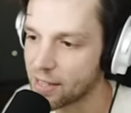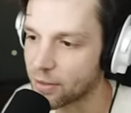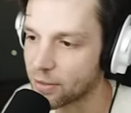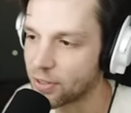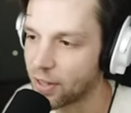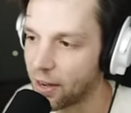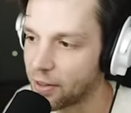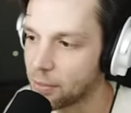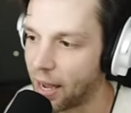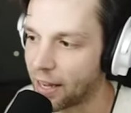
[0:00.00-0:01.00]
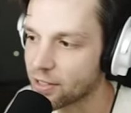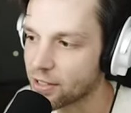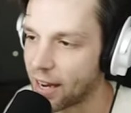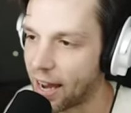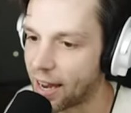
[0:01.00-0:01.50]
you so much,
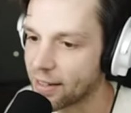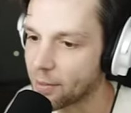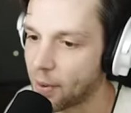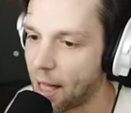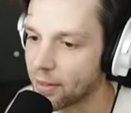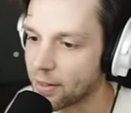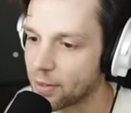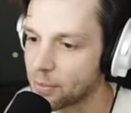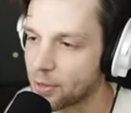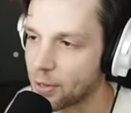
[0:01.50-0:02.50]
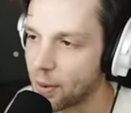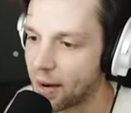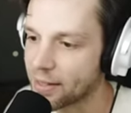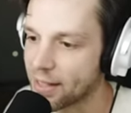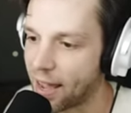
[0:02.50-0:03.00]
and welcome to
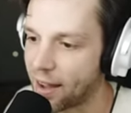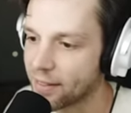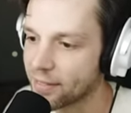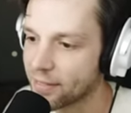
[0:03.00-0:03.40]
our town.